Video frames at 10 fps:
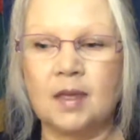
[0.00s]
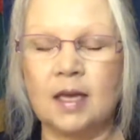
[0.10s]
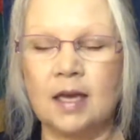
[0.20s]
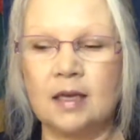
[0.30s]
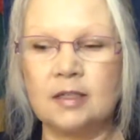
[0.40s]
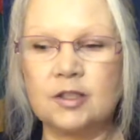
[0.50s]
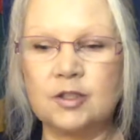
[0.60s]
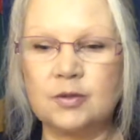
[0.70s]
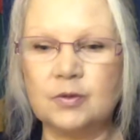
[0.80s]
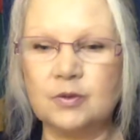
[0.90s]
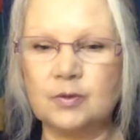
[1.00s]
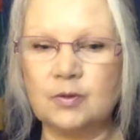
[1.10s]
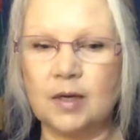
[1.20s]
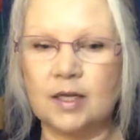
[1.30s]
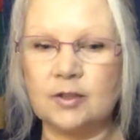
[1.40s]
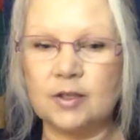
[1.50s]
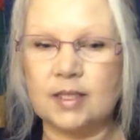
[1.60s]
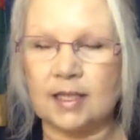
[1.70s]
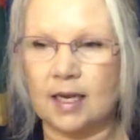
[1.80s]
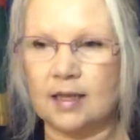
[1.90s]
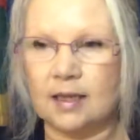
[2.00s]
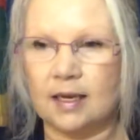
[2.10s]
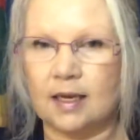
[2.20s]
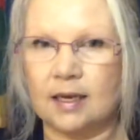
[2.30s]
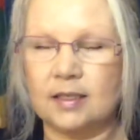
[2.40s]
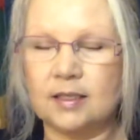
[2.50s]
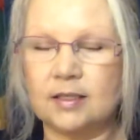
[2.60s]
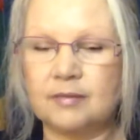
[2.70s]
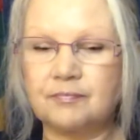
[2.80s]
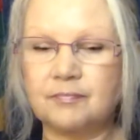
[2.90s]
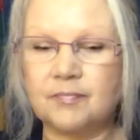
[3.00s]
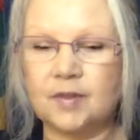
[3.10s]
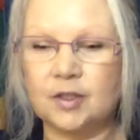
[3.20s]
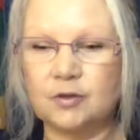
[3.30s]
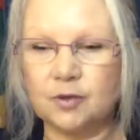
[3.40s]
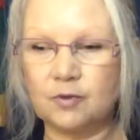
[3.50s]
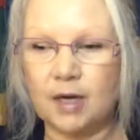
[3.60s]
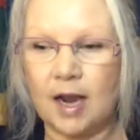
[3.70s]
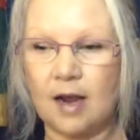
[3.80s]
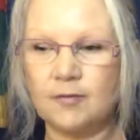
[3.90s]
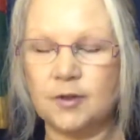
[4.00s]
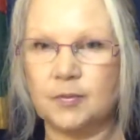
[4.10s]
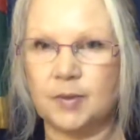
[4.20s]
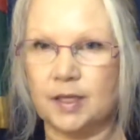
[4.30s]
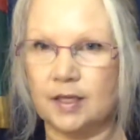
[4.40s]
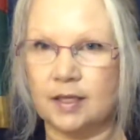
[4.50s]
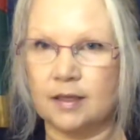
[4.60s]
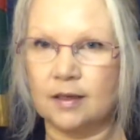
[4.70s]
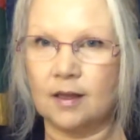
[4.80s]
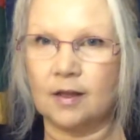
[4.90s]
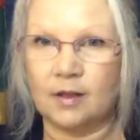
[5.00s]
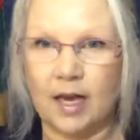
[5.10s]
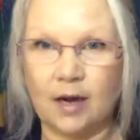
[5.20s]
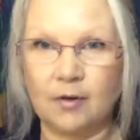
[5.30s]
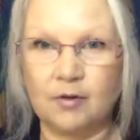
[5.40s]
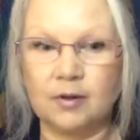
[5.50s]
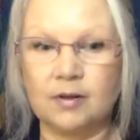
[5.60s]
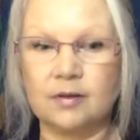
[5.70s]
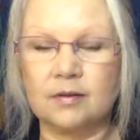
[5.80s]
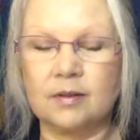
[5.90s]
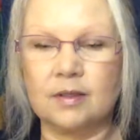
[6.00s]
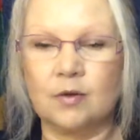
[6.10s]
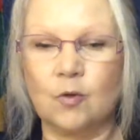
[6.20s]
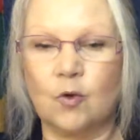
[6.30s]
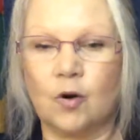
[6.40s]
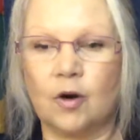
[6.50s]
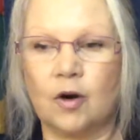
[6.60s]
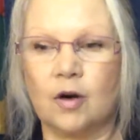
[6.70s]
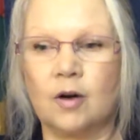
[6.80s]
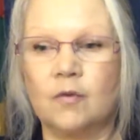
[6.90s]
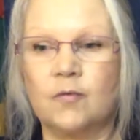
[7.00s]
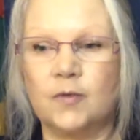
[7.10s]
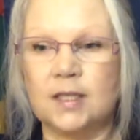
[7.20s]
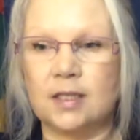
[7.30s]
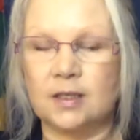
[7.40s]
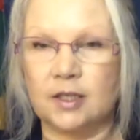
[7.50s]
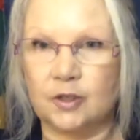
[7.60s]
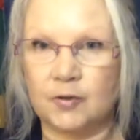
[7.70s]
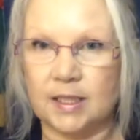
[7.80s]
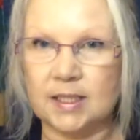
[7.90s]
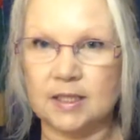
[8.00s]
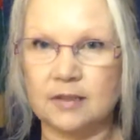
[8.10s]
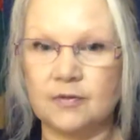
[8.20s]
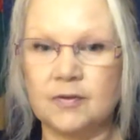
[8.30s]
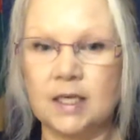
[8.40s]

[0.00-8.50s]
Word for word: and to understand that you don't have to be loud or physically aggressive